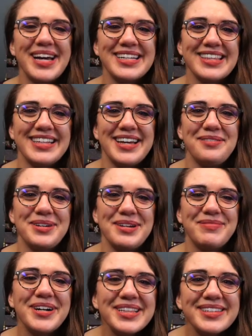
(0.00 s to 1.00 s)
back to the Library
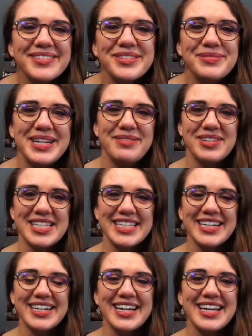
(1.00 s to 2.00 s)
of Parthos. My name is
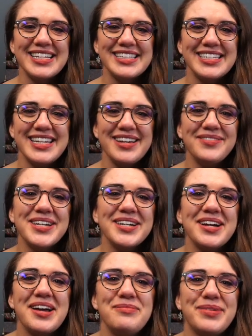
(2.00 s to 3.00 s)
Sarah and today we
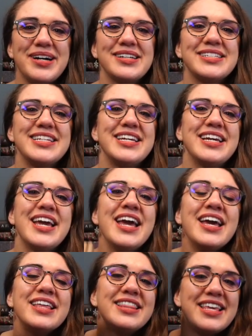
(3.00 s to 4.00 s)
are unboxing
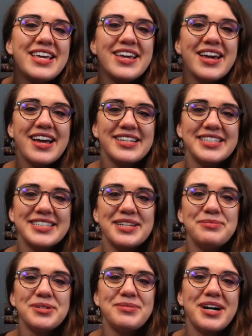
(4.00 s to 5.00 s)
the
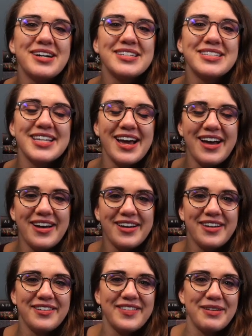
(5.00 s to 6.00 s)
December box
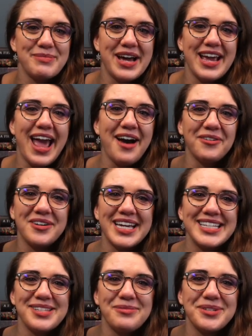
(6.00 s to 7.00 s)
of my
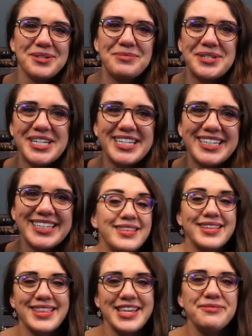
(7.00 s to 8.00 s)
Owlcrate subscription.
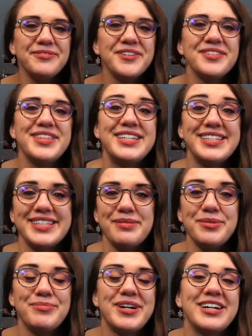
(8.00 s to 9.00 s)
The theme for the
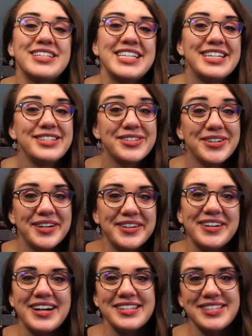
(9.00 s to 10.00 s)
December box is
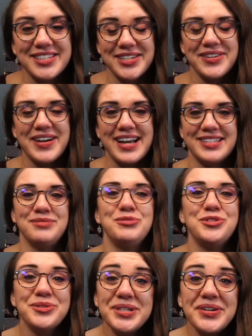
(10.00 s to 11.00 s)
star-crossed so as I'm
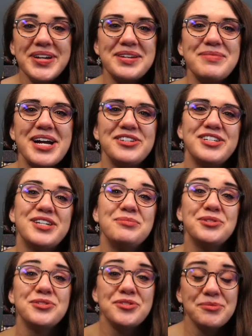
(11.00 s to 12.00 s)
sure you can imagine I'm
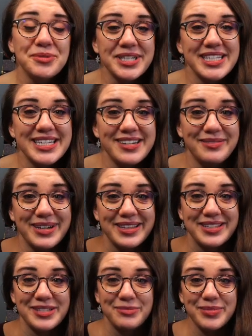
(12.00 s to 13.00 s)
super excited about
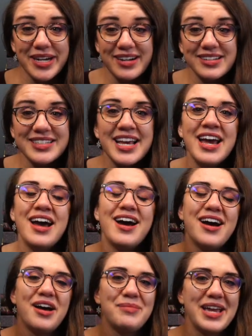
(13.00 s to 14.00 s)
this box.
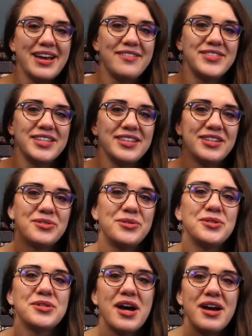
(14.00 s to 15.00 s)
Um, I have the
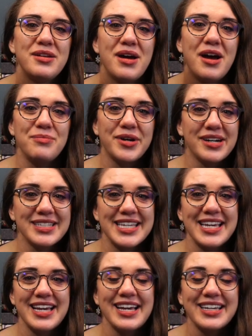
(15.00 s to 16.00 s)
little um,
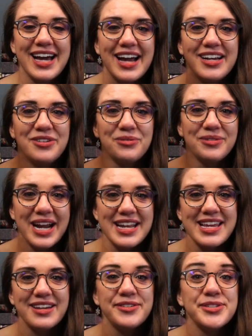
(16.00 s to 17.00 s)
unboxing guide right
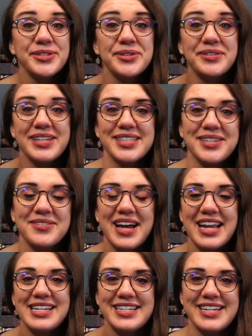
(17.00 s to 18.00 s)
here so let's go
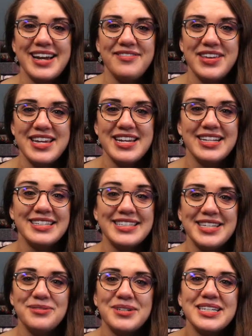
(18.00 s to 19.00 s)
ahead and dive in and
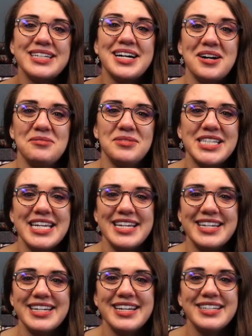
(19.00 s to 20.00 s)
see what comes
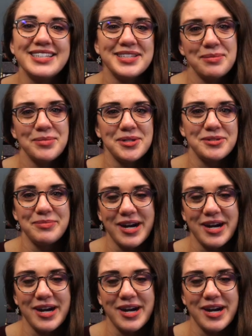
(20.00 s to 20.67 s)
in December's